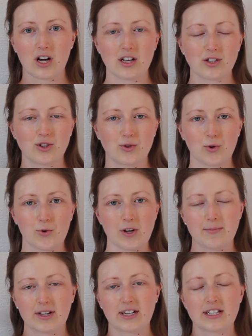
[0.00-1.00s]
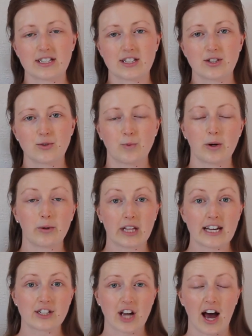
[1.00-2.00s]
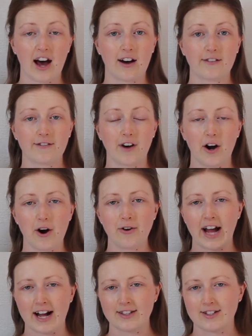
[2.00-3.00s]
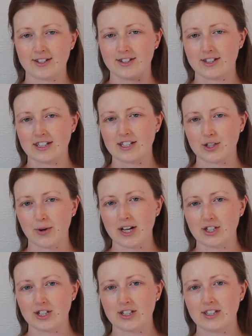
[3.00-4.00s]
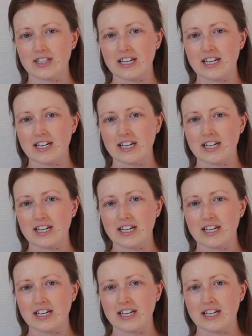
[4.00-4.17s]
story because we will each have our own answers to these questions.